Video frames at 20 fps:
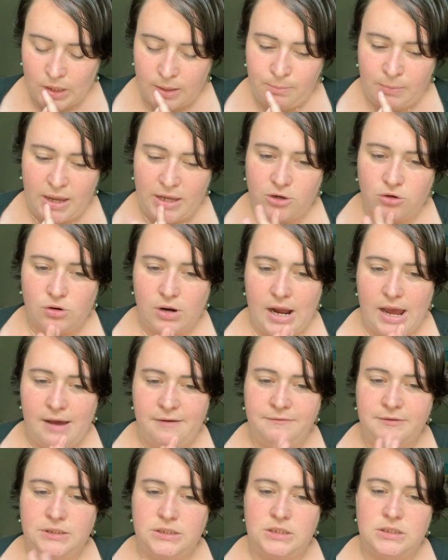my
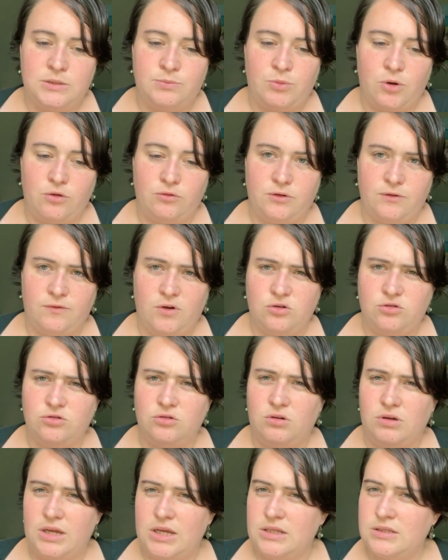craft is both
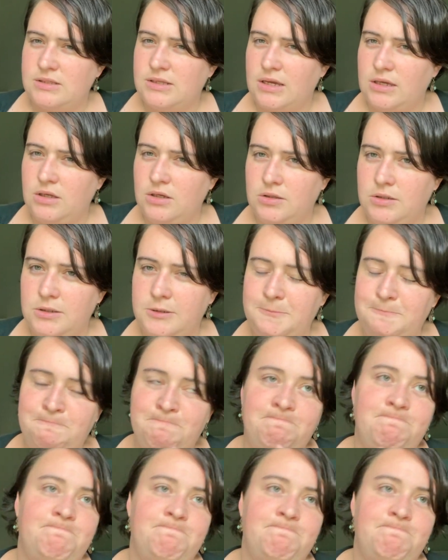devotional and secular.